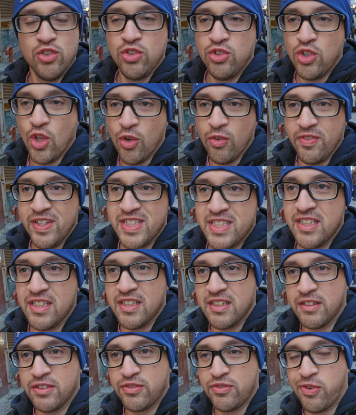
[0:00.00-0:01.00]
no
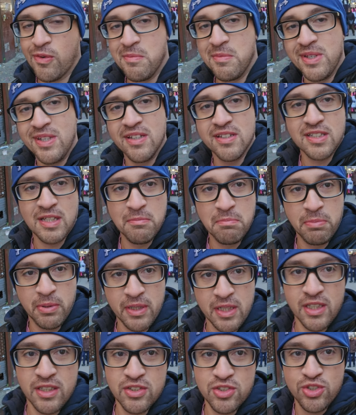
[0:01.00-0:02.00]
visit for me is
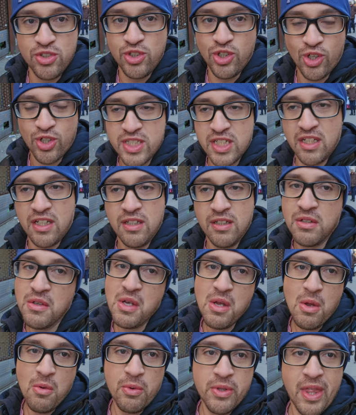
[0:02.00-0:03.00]
complete to New York City
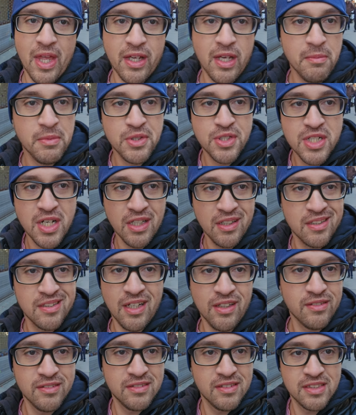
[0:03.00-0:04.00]
without coming to
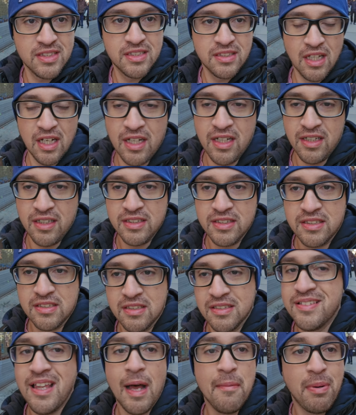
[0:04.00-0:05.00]
Chinatown. It's, uh,
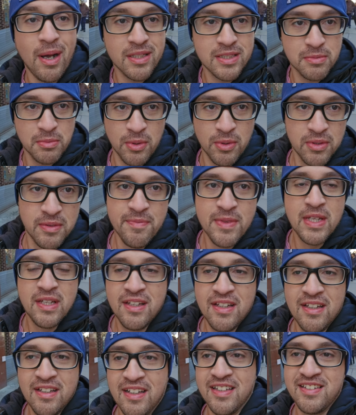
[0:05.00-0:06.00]
it's, it's, not possible.
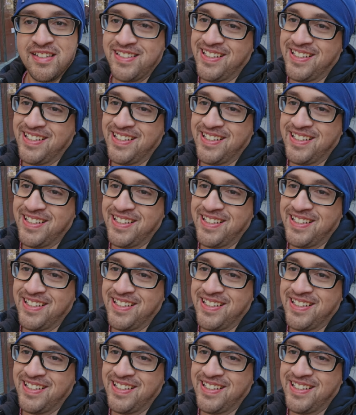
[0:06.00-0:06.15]
It's